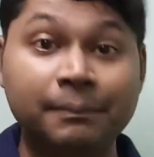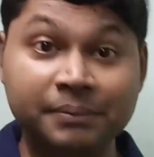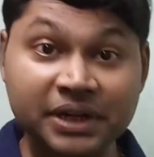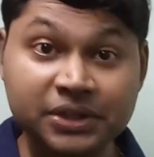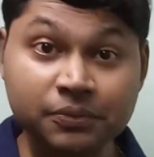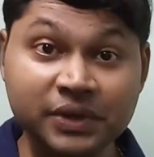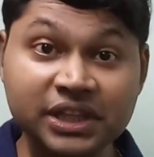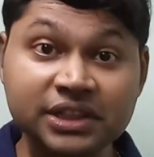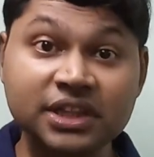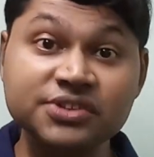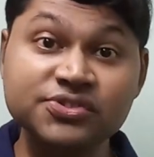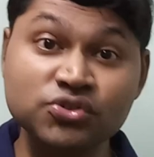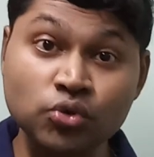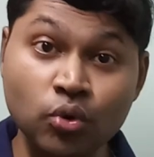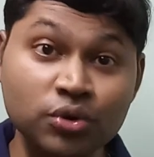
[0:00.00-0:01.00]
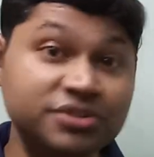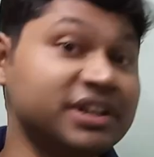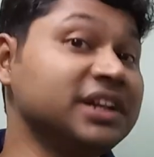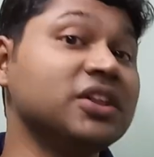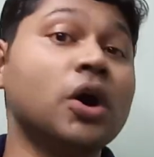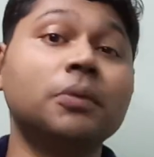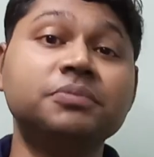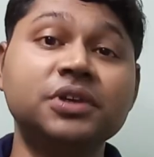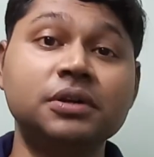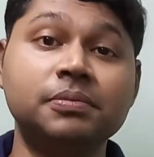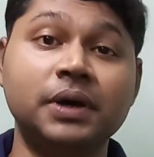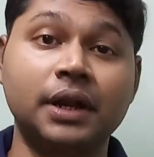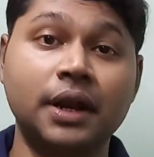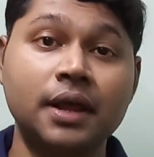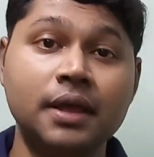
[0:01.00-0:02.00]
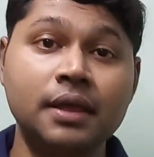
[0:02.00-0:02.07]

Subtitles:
between the source and the observer.